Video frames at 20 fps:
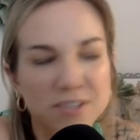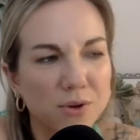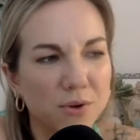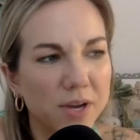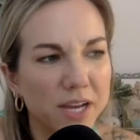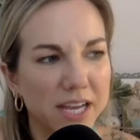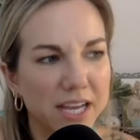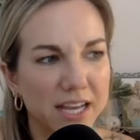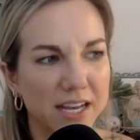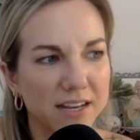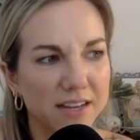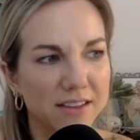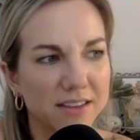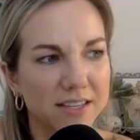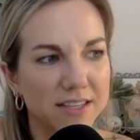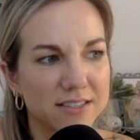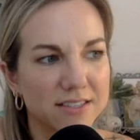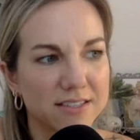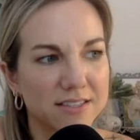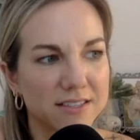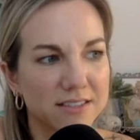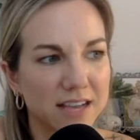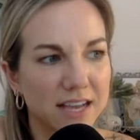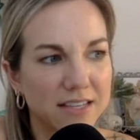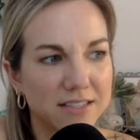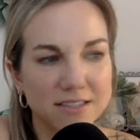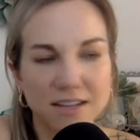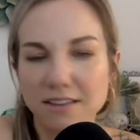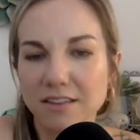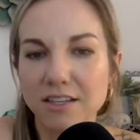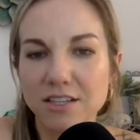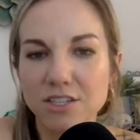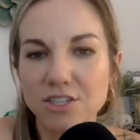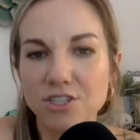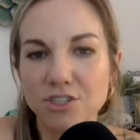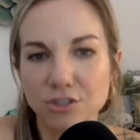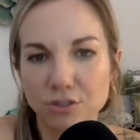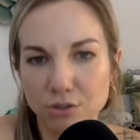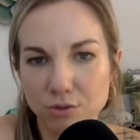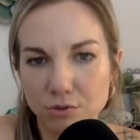So again, this has nothing to
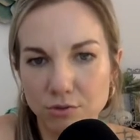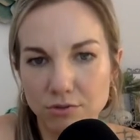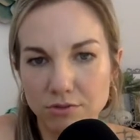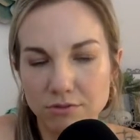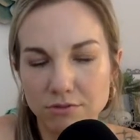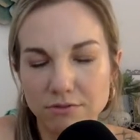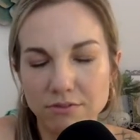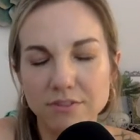do